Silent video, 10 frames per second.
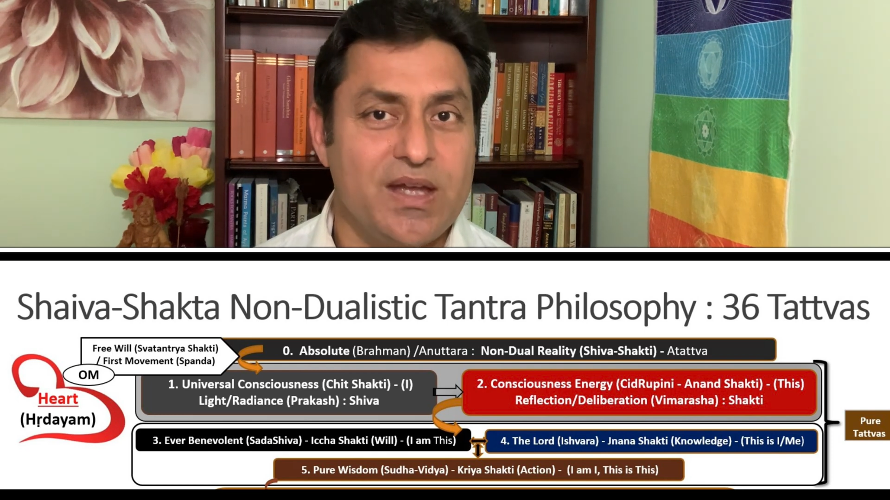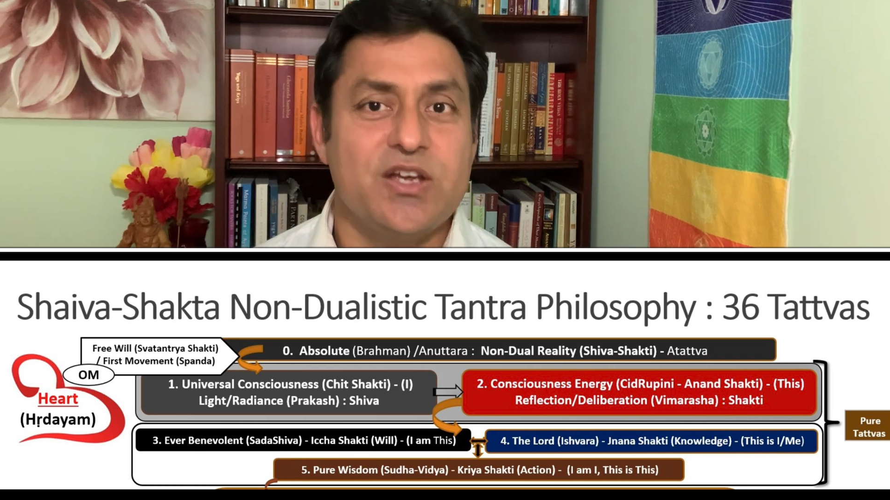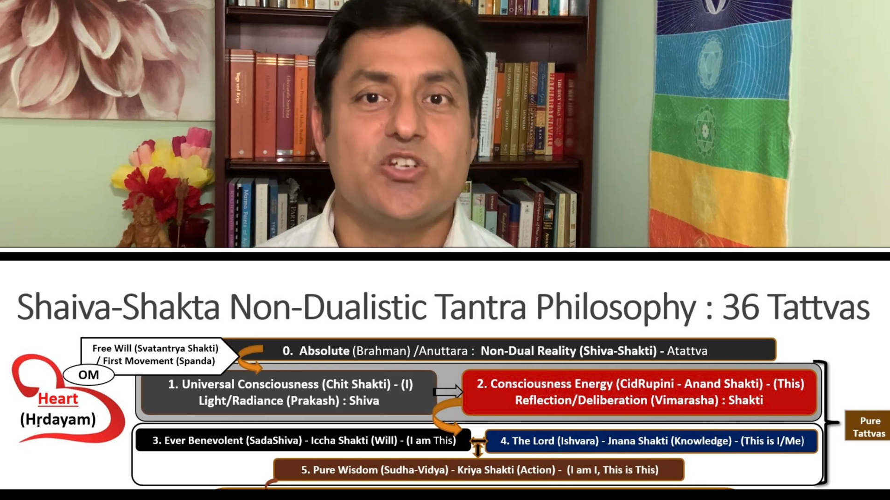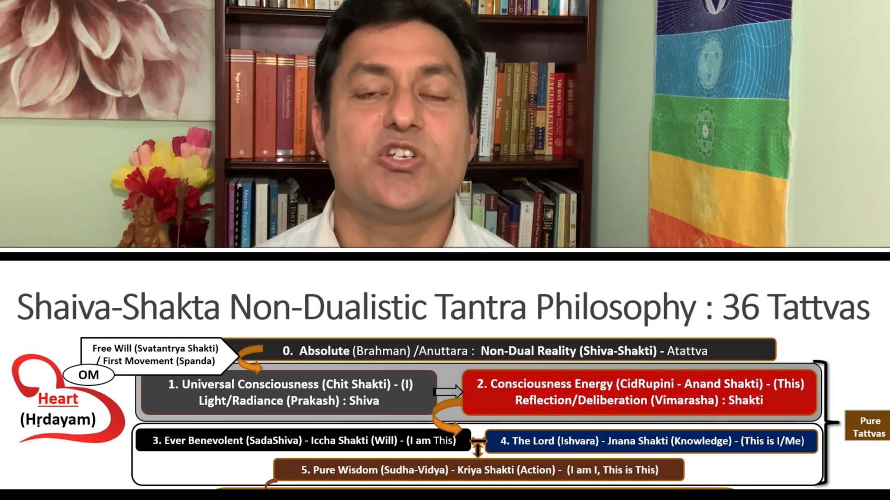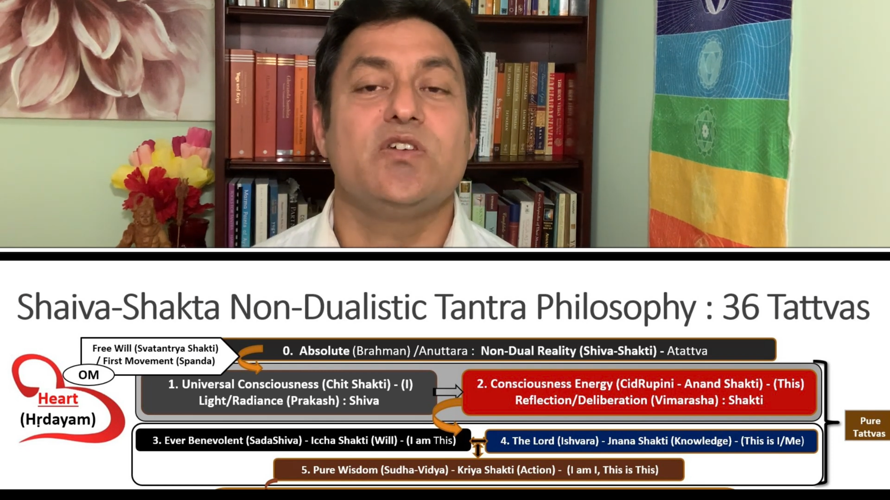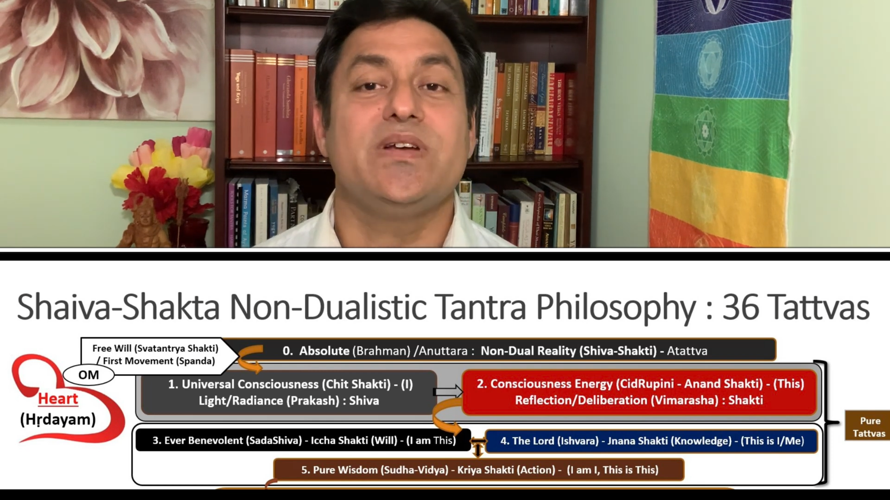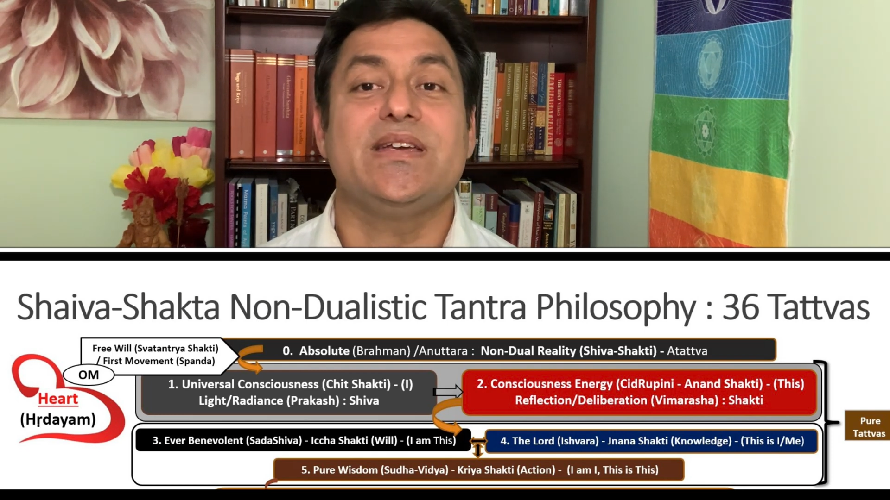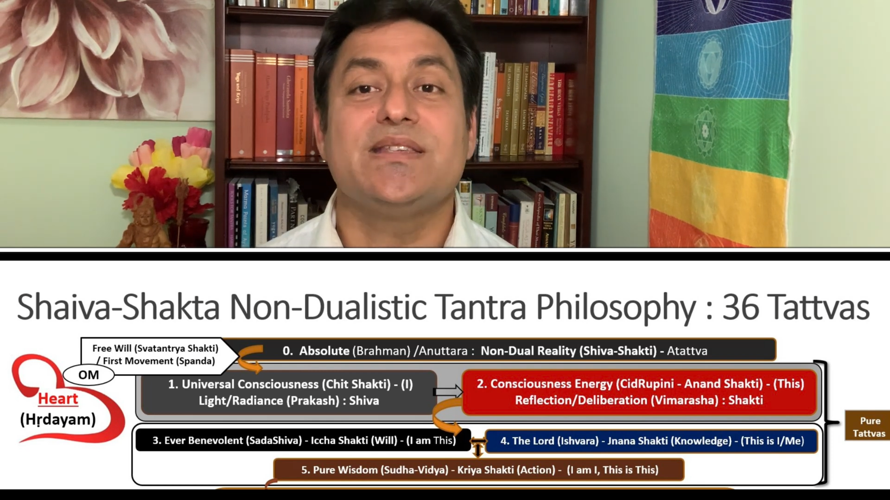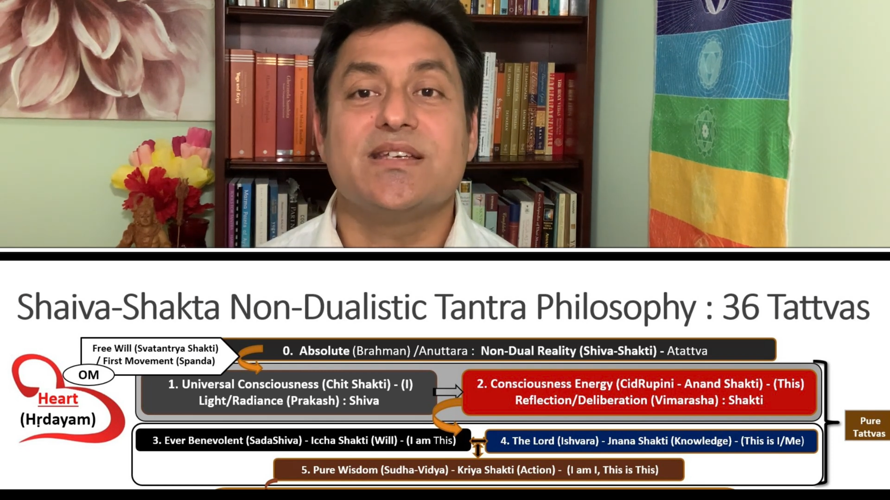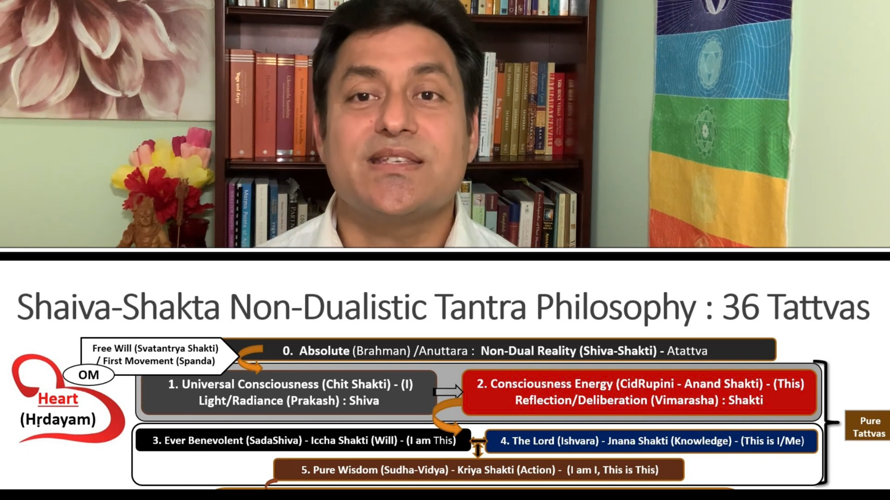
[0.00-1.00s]
Shiva
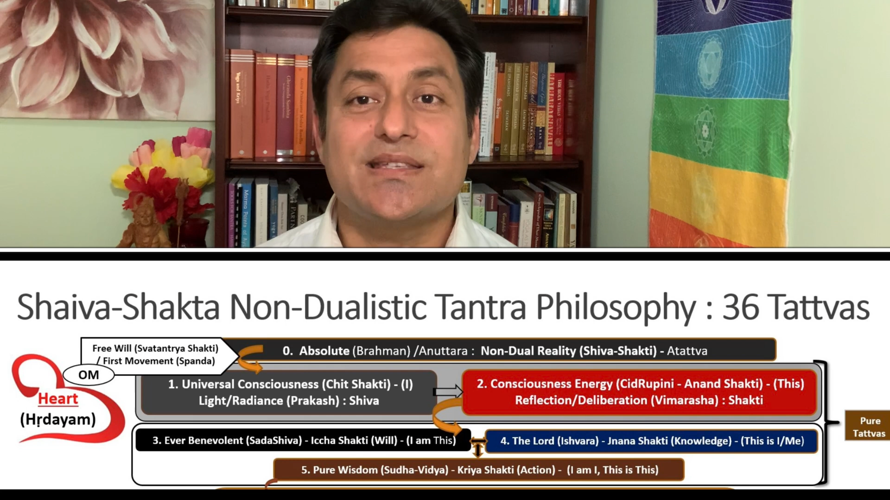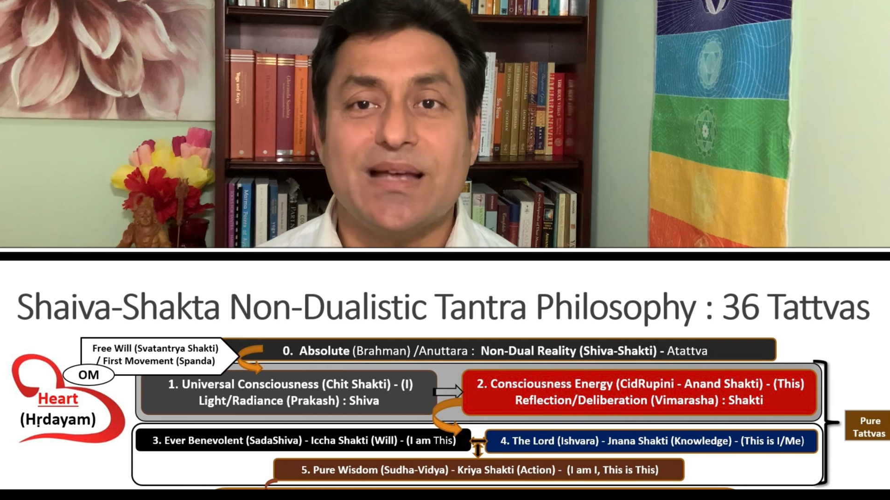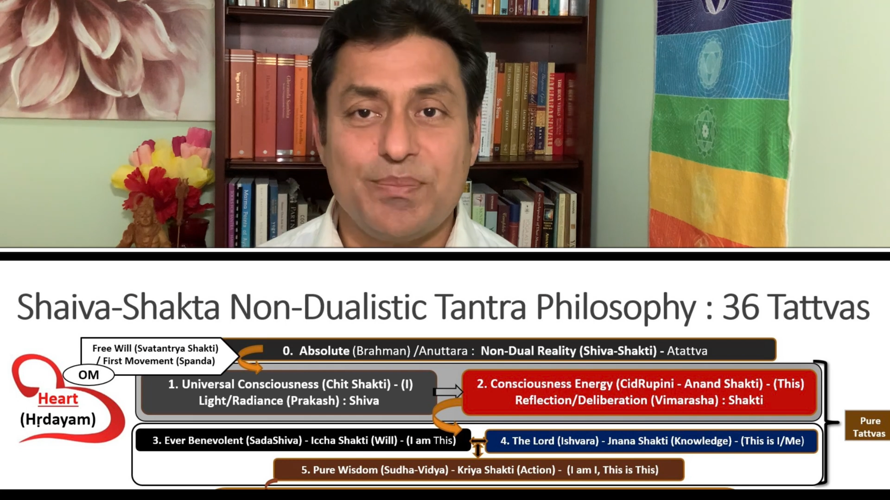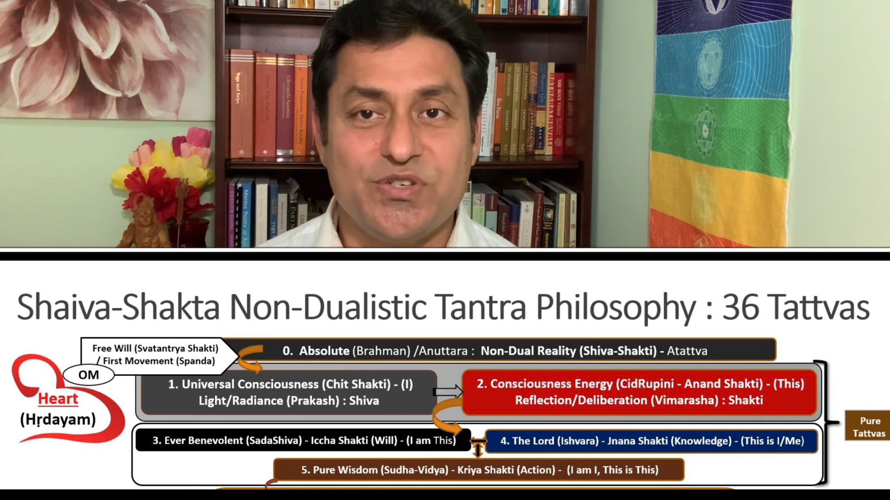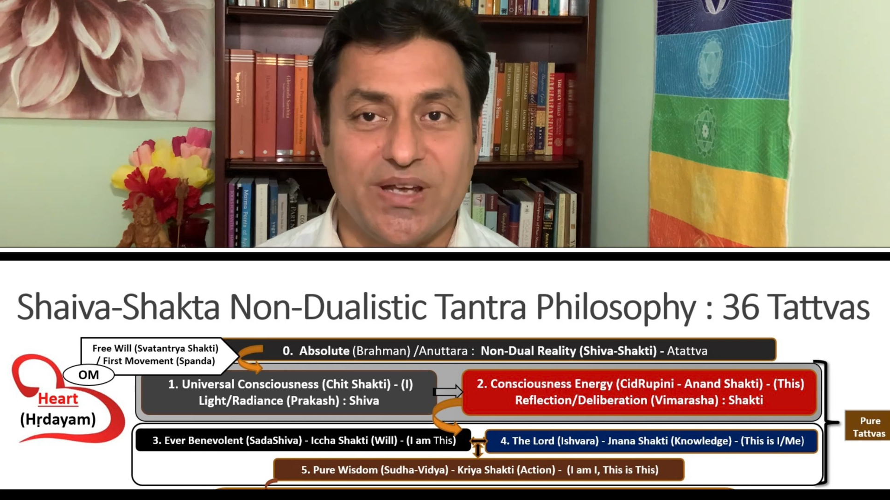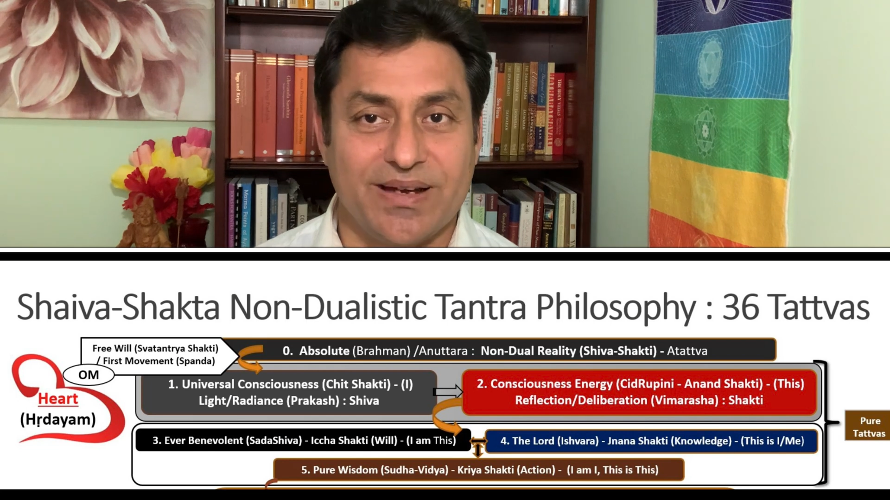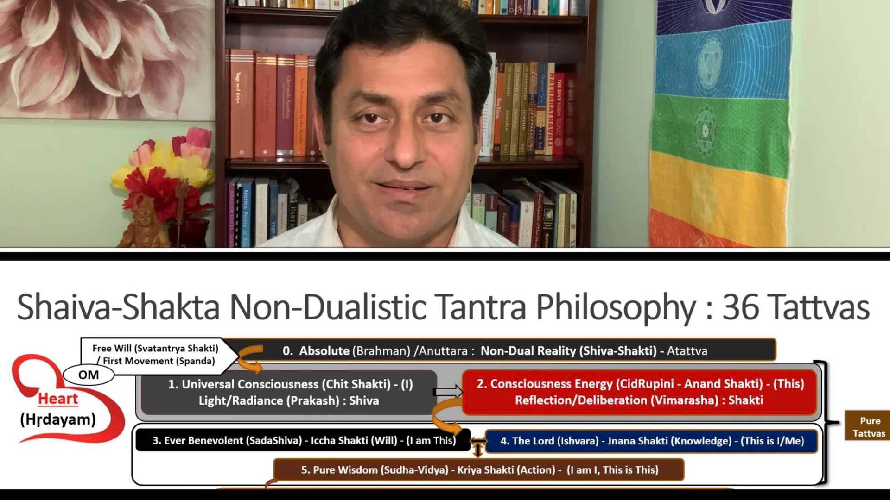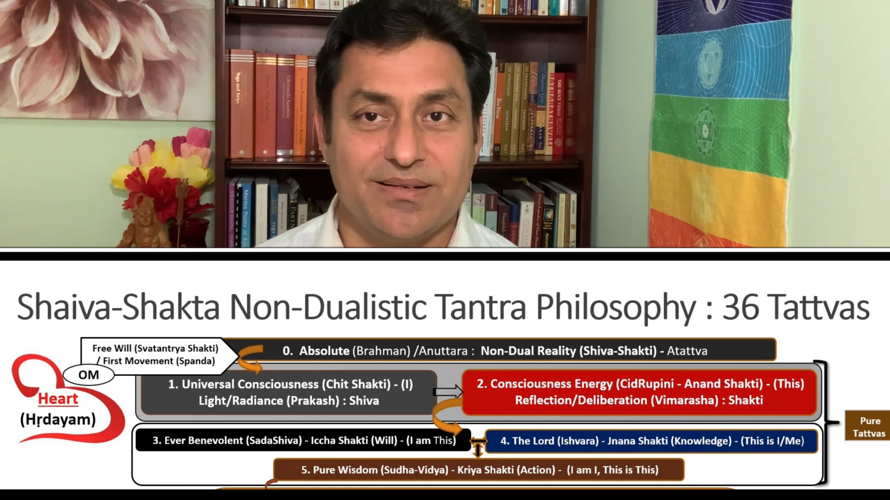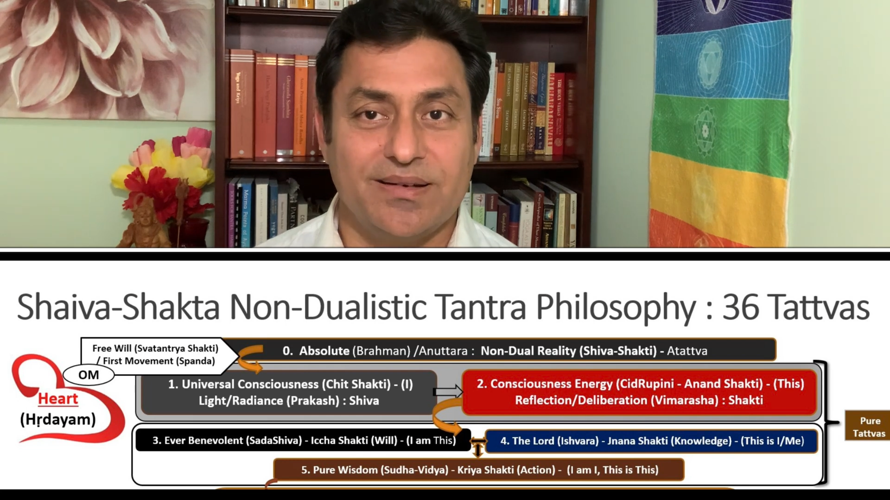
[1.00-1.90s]
is the subject